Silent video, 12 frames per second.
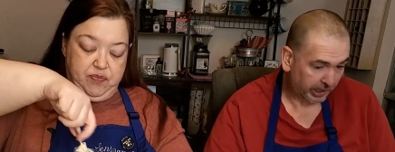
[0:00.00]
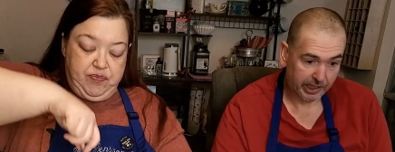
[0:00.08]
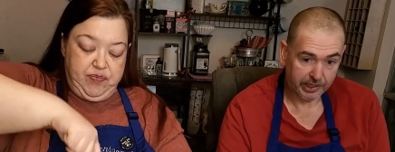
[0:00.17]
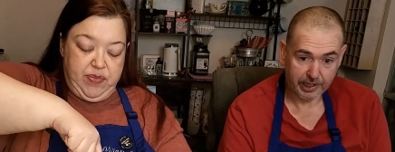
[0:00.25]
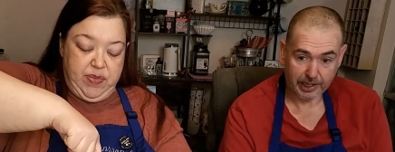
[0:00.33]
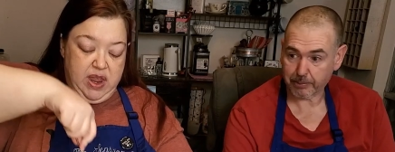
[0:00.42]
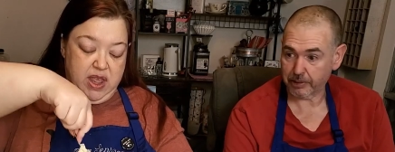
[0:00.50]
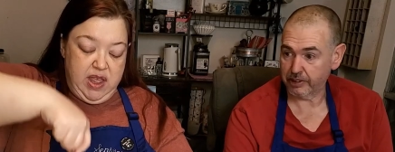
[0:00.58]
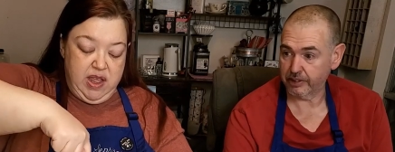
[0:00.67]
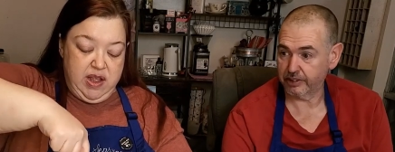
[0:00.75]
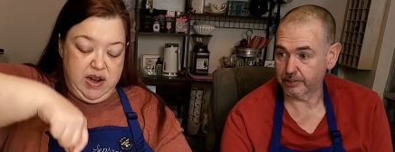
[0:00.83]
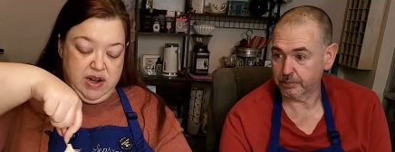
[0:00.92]
Speaker 1: I had a napkin
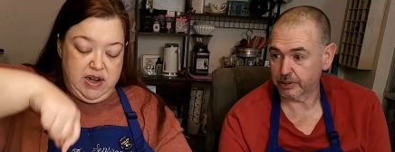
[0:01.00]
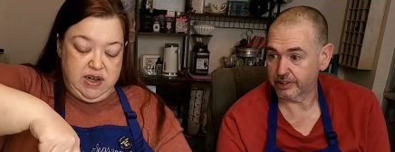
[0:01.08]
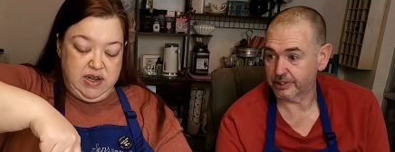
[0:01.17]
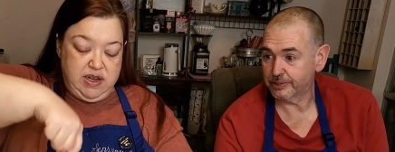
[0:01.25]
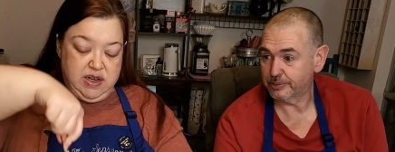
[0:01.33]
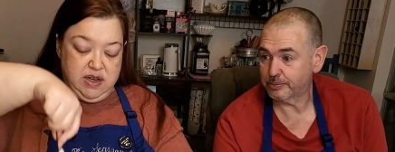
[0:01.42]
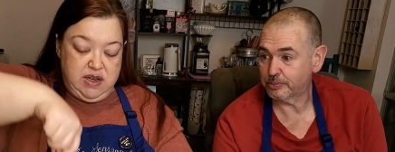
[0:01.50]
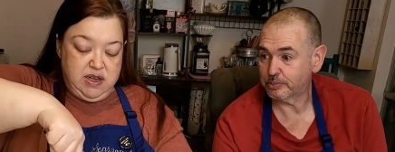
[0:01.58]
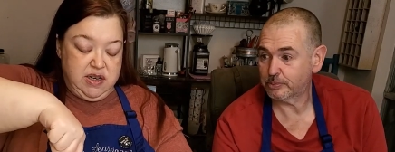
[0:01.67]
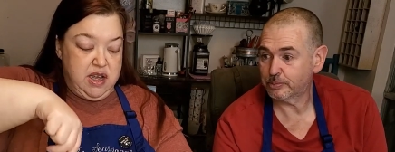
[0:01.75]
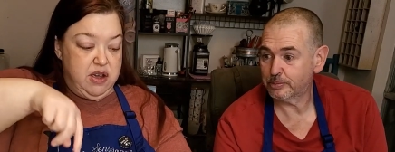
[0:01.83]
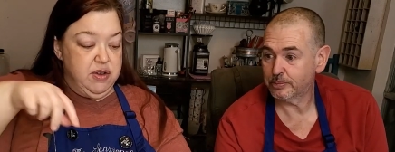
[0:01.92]
here. I'm sorry.
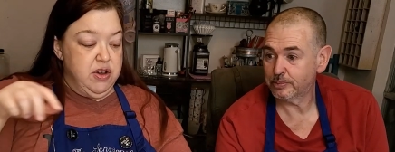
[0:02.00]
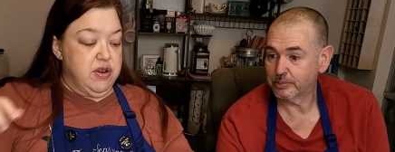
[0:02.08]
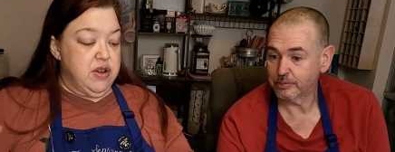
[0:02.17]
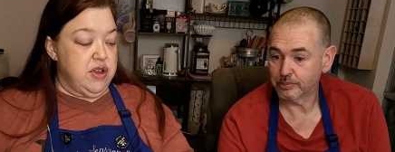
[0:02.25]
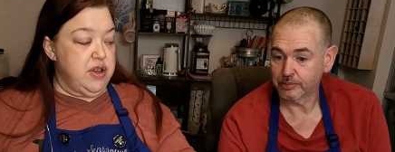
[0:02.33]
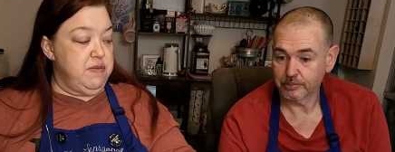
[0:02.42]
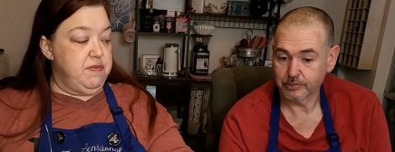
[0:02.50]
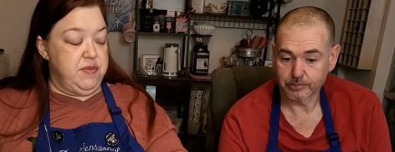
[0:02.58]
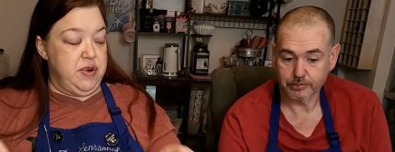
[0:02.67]
Speaker 2: No, you're good.